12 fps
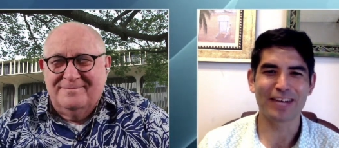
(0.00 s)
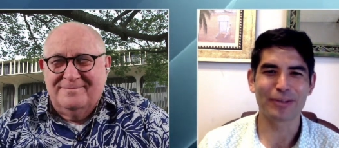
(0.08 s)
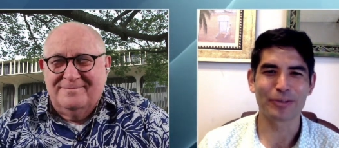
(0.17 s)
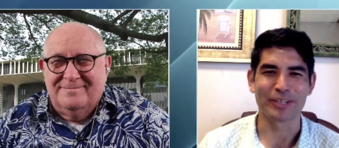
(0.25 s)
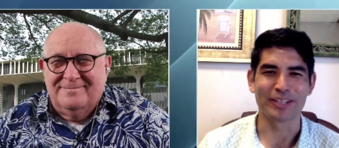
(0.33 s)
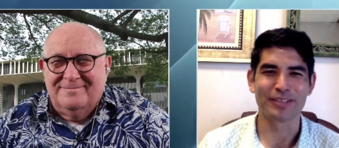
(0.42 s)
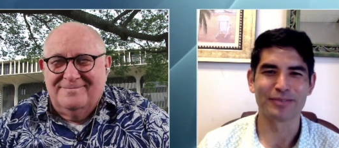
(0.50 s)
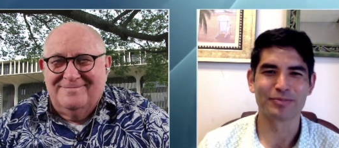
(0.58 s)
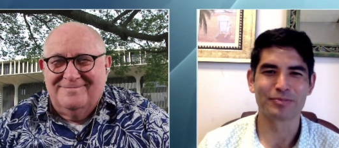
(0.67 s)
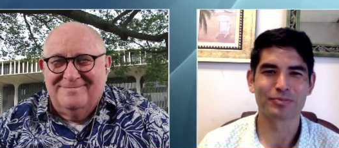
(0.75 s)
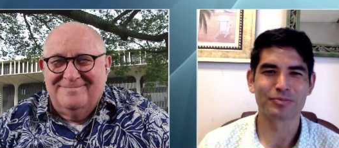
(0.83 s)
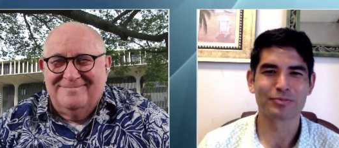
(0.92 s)
Speaker 1: having me.
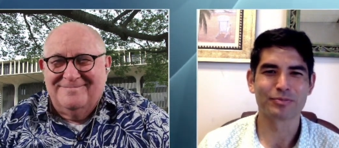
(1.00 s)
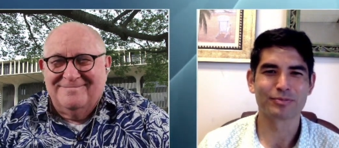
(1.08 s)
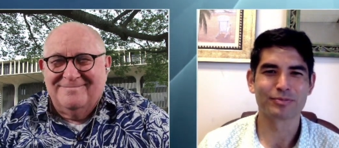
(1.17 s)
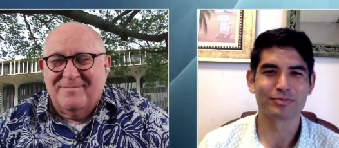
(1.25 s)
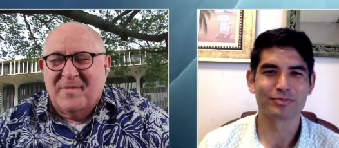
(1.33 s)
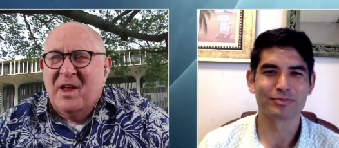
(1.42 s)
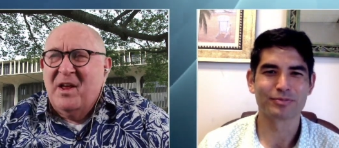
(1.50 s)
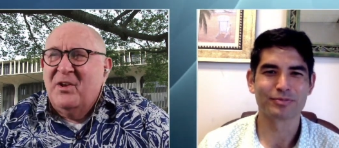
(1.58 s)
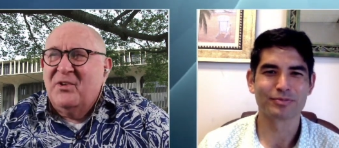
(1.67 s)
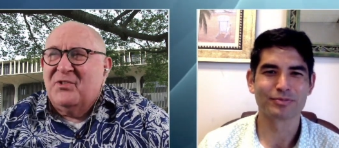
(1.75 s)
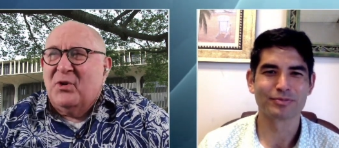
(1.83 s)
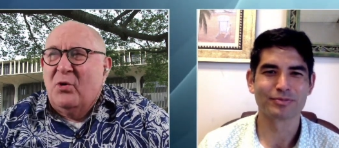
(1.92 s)

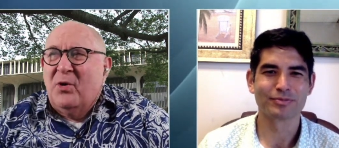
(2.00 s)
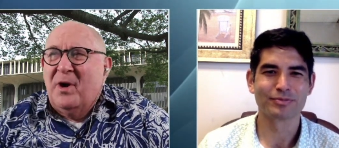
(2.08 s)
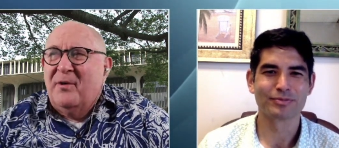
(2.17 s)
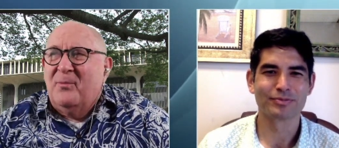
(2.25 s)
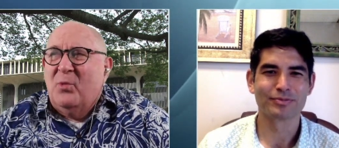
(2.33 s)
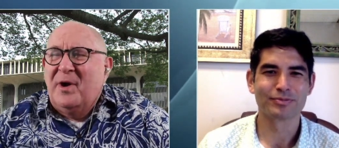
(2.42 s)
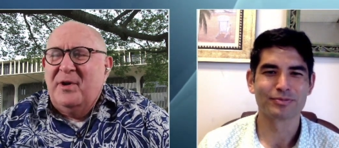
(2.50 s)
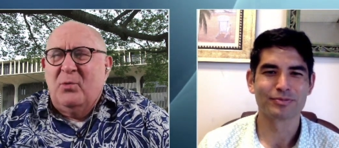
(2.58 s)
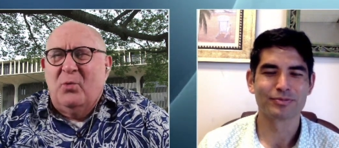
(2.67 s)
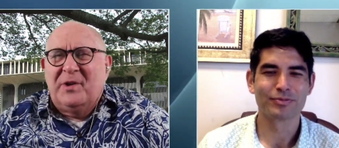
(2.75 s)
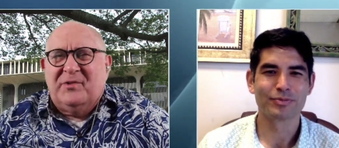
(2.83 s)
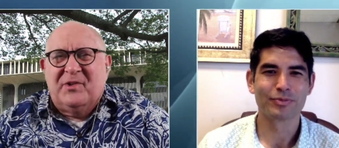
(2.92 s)
So, uh, what
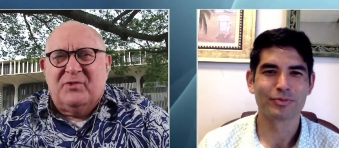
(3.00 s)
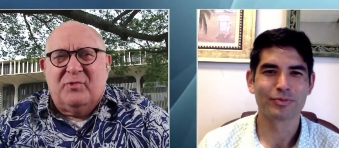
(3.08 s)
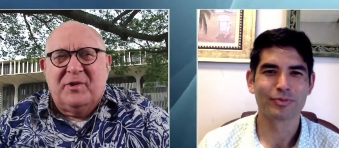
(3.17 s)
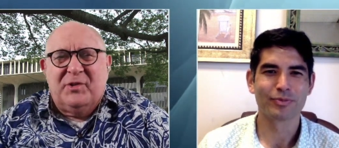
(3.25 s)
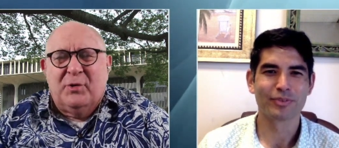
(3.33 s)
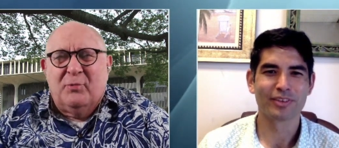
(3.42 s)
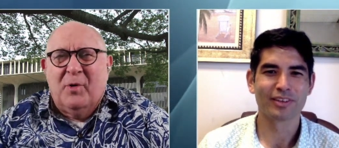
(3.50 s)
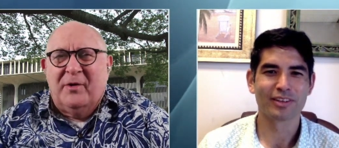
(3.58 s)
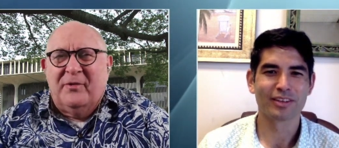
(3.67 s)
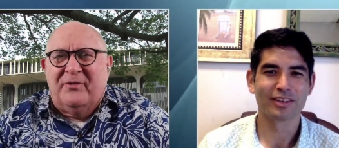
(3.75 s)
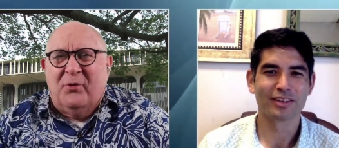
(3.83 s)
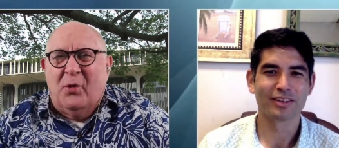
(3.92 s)
you? What district are you
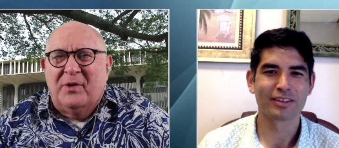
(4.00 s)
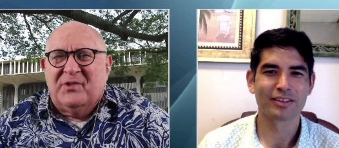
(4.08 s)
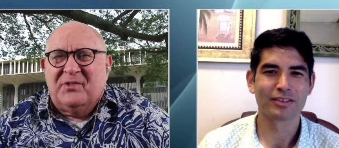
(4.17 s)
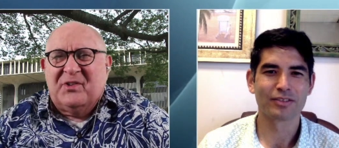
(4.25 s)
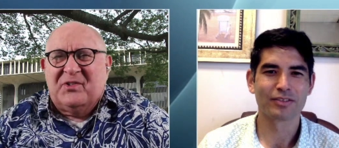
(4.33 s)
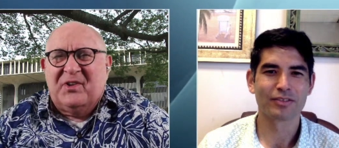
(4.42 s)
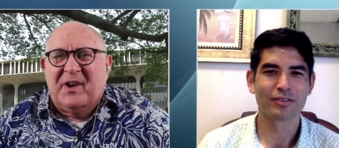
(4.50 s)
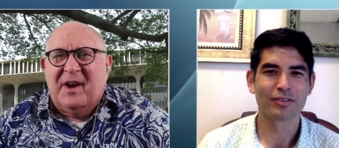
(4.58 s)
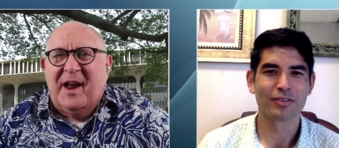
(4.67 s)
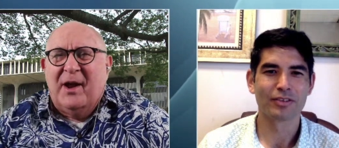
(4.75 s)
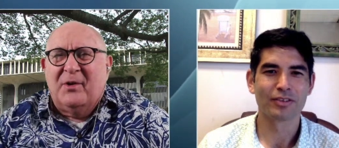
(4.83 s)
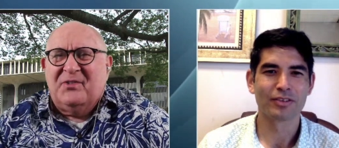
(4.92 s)
running for? This is a
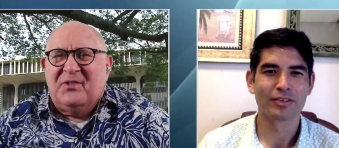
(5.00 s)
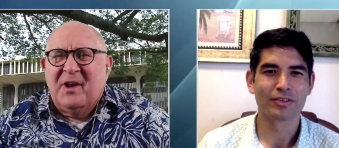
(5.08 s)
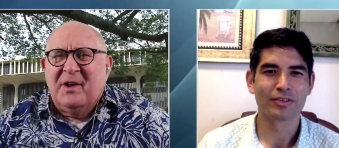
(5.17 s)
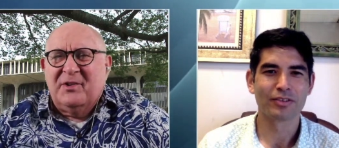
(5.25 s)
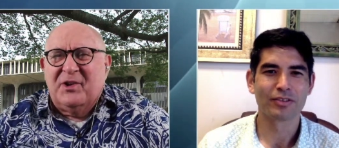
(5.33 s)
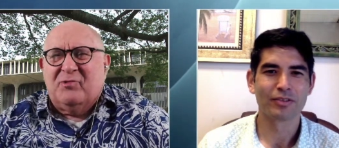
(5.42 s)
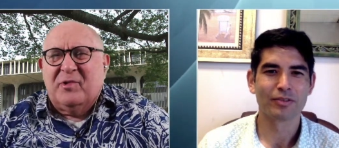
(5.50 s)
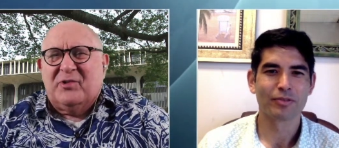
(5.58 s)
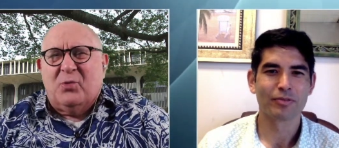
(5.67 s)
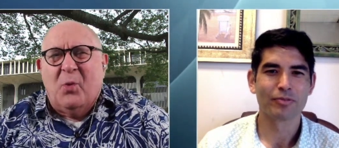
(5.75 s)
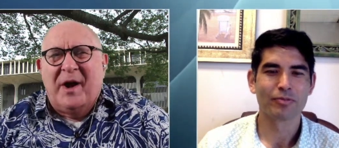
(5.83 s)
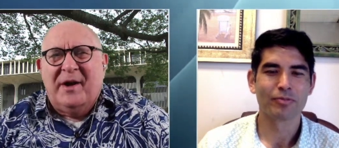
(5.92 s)
state house,
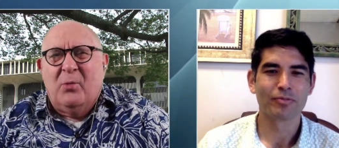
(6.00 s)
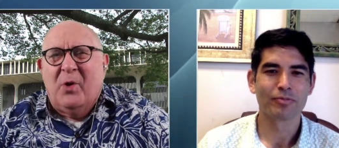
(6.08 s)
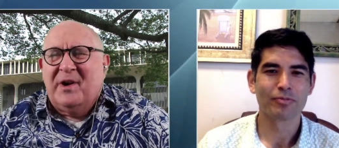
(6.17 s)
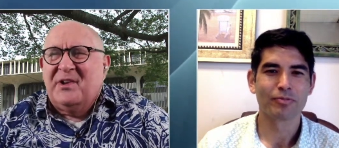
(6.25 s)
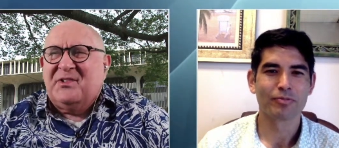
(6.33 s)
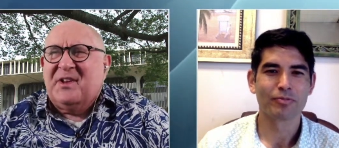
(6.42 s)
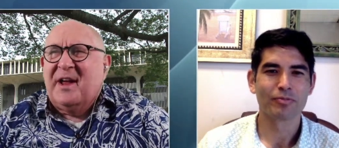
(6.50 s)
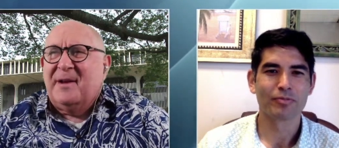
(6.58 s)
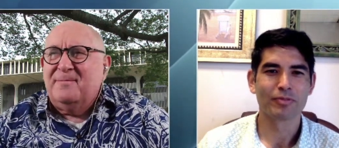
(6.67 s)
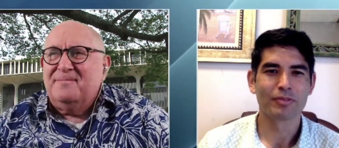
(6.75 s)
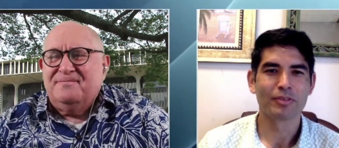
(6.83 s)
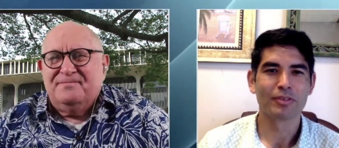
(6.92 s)
District
Speaker 2: 20. What is
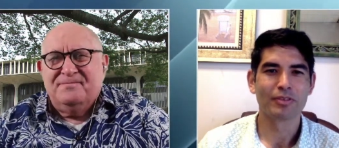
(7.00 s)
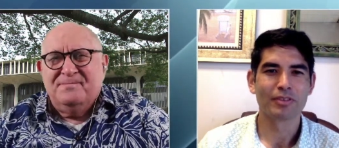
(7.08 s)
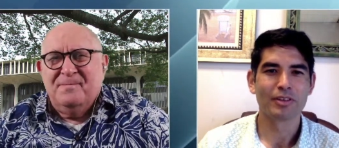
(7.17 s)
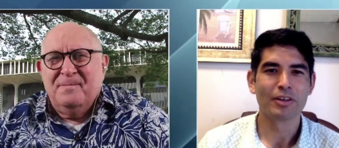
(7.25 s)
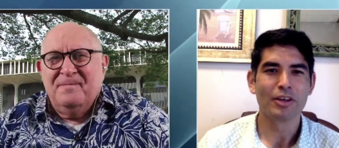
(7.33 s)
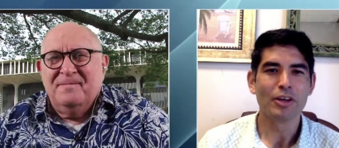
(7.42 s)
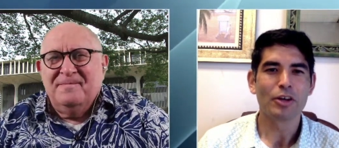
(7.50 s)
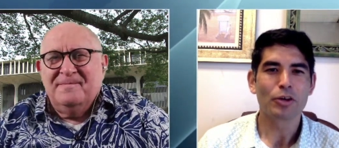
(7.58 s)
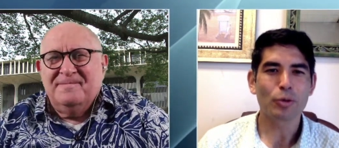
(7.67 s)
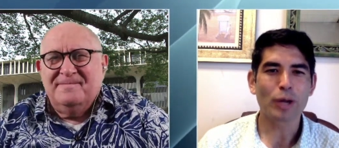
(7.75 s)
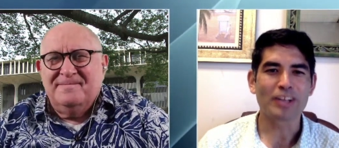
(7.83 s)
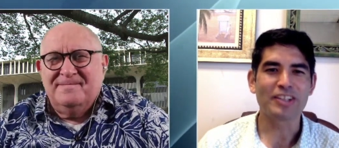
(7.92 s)
that?
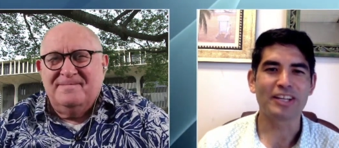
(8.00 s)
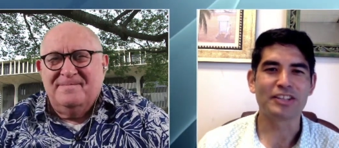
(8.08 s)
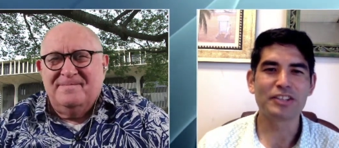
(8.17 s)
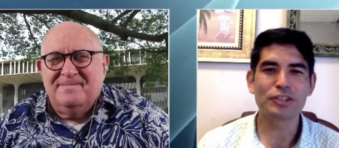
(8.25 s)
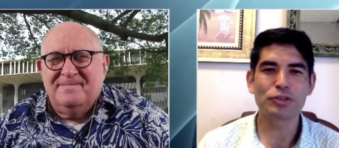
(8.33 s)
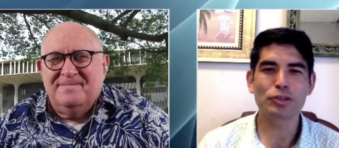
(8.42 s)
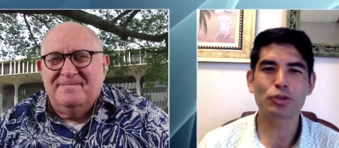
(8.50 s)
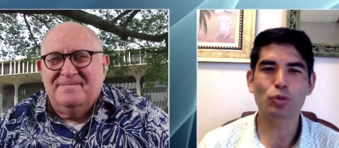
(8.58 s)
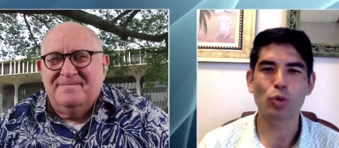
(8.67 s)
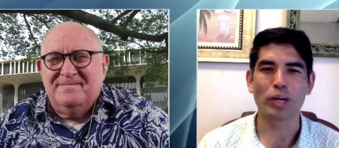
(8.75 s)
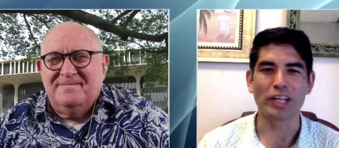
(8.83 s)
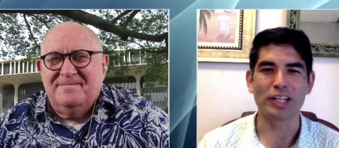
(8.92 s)
Correct. Yeah, District
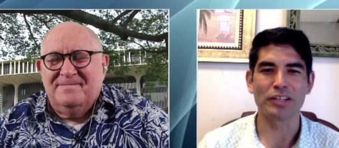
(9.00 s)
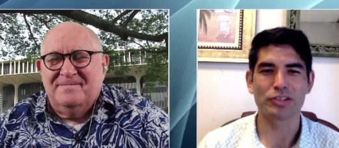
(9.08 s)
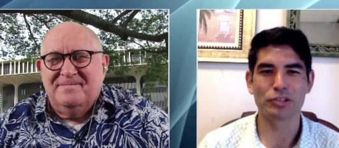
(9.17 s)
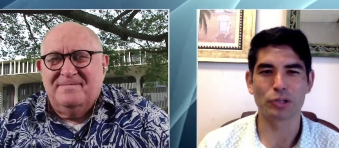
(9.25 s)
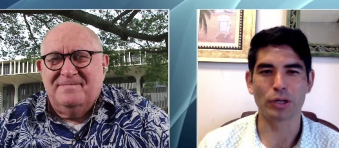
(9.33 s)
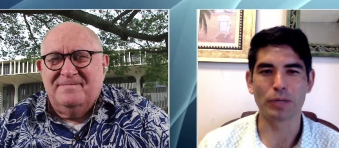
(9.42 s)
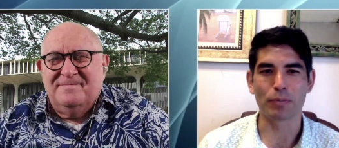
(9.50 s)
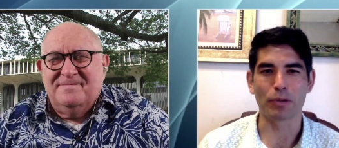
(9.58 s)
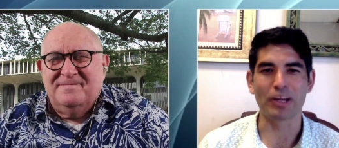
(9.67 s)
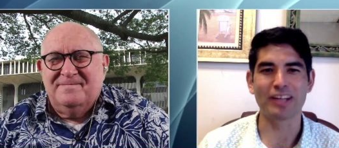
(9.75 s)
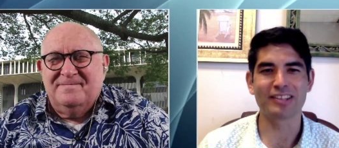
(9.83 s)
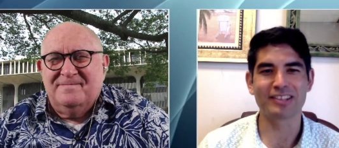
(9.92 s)
20. So it
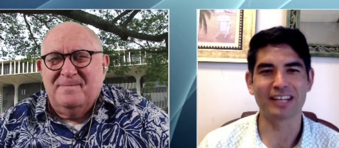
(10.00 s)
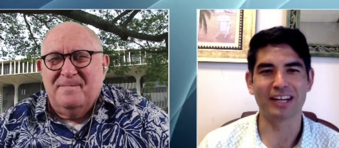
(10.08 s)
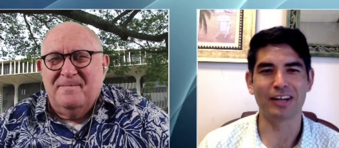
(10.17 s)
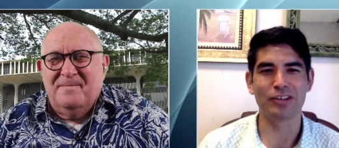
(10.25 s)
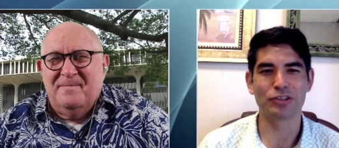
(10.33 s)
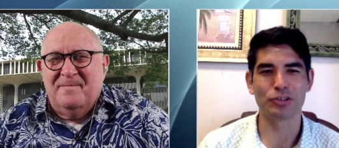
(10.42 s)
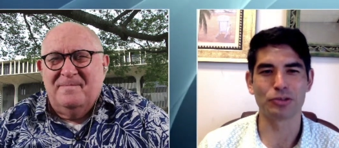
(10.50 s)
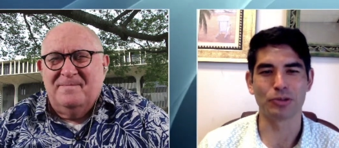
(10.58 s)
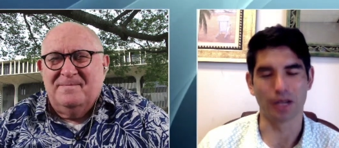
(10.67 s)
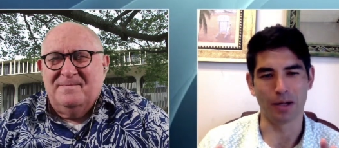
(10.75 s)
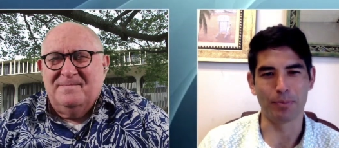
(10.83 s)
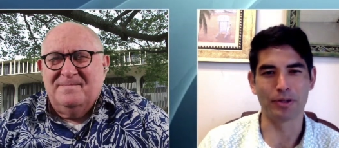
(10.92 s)
breaks down to
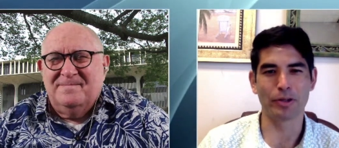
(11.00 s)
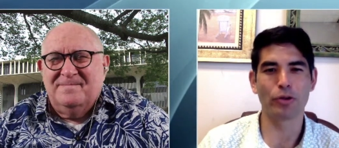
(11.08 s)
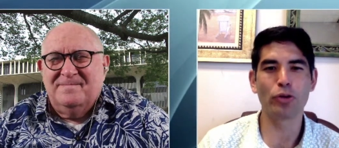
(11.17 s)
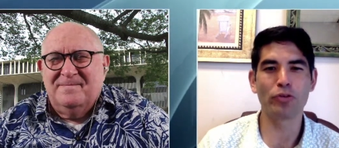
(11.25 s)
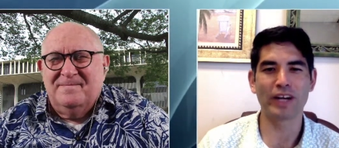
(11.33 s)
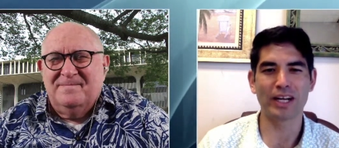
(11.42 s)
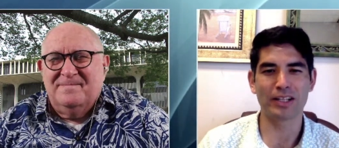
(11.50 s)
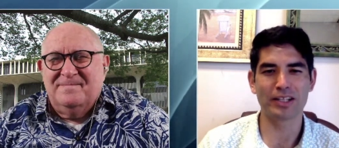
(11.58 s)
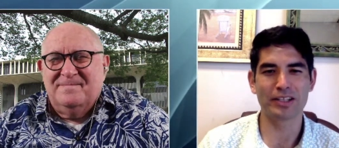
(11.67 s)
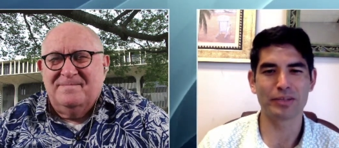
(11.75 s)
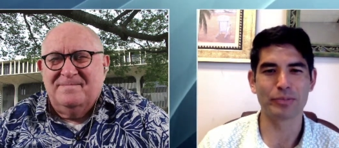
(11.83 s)
uh, Palolo Valley